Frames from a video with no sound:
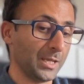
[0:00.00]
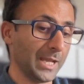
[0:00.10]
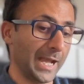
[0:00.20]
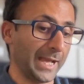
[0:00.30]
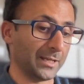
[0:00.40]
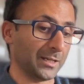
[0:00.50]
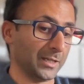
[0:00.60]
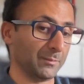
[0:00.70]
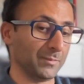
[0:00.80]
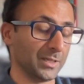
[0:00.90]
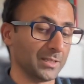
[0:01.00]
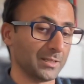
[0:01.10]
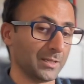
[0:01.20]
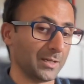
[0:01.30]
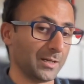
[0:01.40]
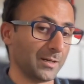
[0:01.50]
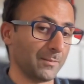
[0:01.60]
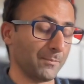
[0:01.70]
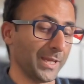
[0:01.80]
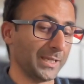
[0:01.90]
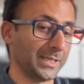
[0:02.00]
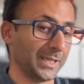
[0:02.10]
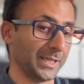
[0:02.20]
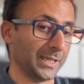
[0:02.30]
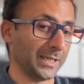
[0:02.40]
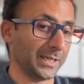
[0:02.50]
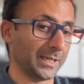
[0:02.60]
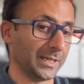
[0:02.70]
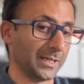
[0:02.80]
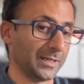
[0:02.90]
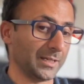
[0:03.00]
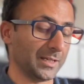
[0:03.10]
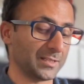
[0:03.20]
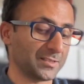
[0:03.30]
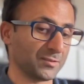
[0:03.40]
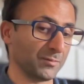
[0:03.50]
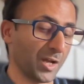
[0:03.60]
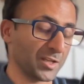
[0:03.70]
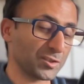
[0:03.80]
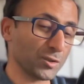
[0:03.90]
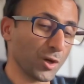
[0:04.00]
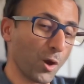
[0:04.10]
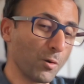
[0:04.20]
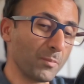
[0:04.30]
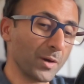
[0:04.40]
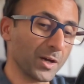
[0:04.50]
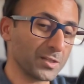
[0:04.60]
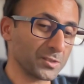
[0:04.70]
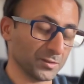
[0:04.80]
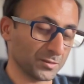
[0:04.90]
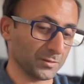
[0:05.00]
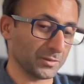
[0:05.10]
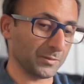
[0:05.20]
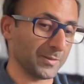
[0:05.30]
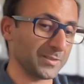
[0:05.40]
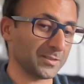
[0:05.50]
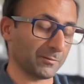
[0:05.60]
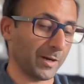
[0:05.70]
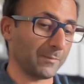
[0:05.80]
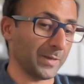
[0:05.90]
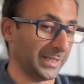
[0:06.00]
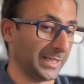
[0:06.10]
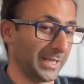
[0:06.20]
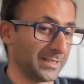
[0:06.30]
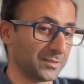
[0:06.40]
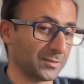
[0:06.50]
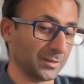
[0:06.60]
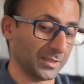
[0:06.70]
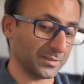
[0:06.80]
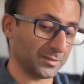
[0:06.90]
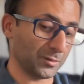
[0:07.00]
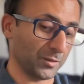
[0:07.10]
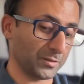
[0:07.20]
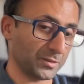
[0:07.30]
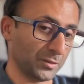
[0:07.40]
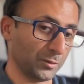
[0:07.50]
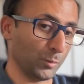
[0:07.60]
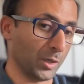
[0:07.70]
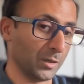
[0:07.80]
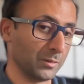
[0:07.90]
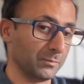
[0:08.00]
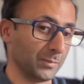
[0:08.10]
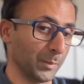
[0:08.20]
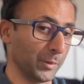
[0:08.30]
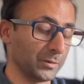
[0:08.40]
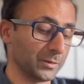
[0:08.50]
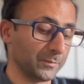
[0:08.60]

And I'm making a slow emergence onto Instagram. And again, it's Dr. Umar Mahmood.